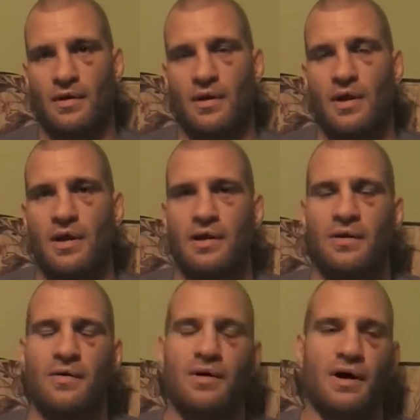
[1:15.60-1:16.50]

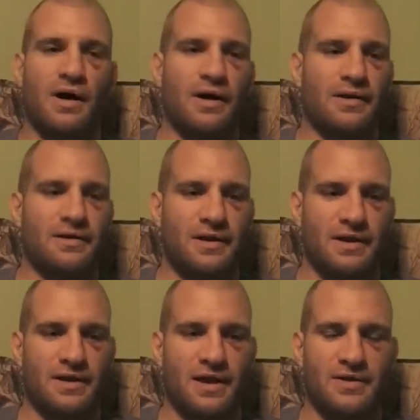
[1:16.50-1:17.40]
That it
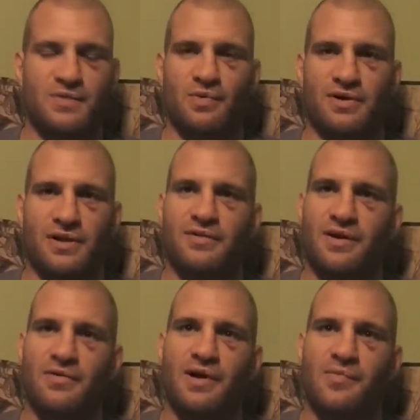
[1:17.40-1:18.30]
kind of just worked out that
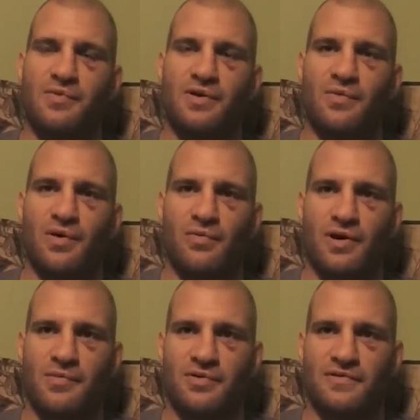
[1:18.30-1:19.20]
way. We were
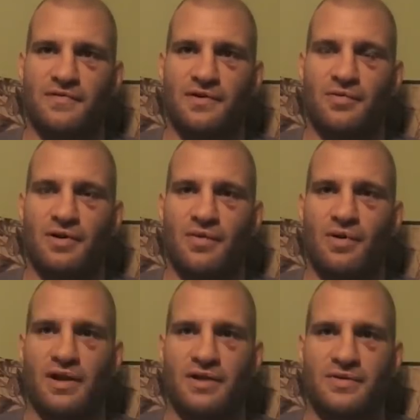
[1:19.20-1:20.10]
worried about the foot. We didn't
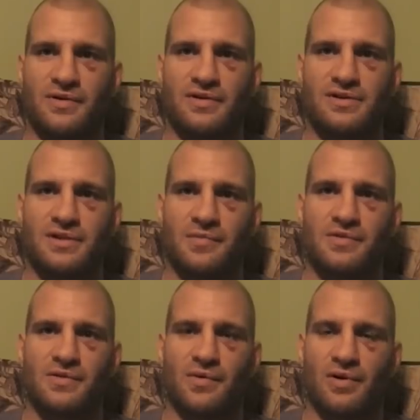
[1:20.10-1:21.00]
want to injure it in the gym,
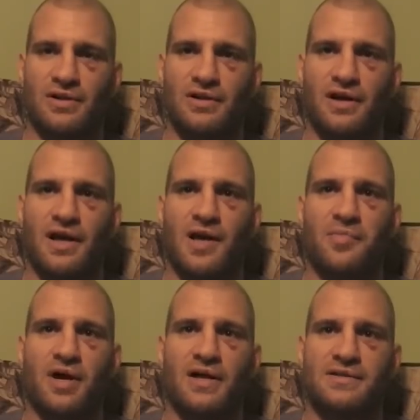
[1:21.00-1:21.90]
so we worked a lot of hand
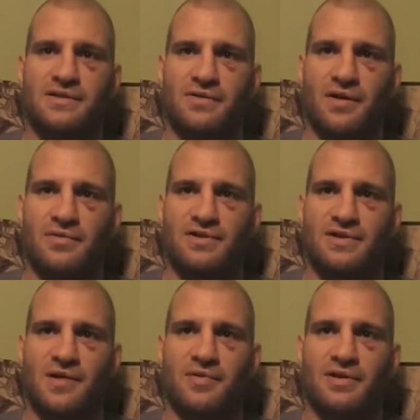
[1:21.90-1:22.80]
pads. I was training with
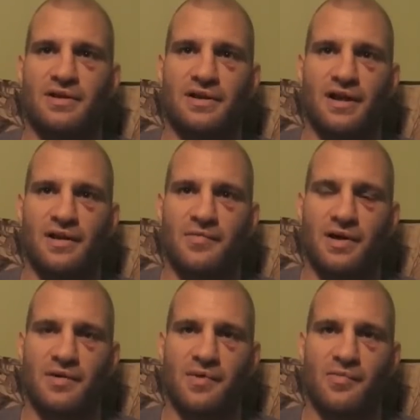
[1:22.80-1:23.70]
Giuseppe Di Natale,
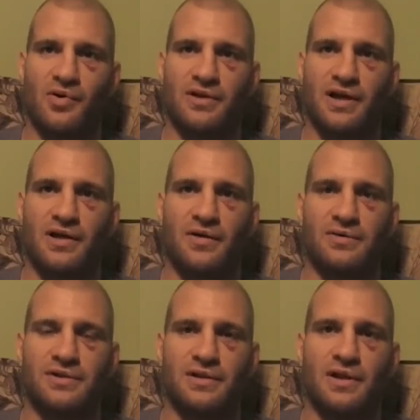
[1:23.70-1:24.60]
my Muay Thai
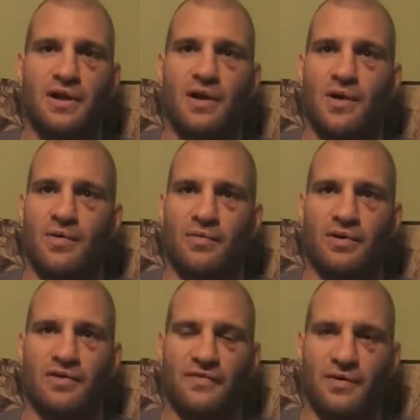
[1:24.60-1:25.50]
coach, and we
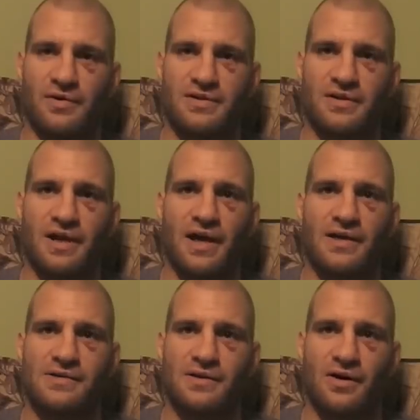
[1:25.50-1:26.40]
really focused on the
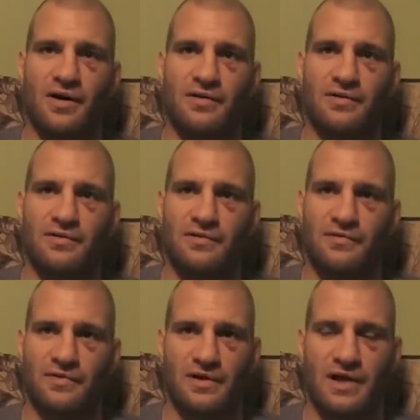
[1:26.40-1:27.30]
hands a lot
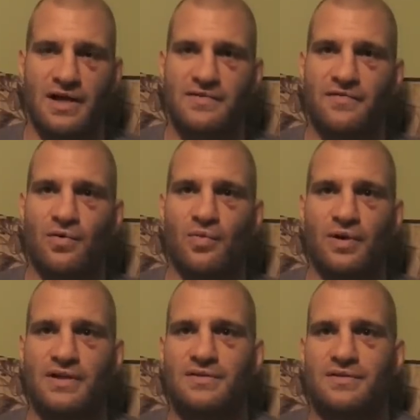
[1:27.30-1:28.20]
for the last 4
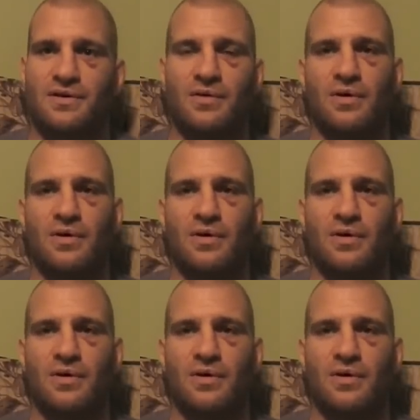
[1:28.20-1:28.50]
weeks or so.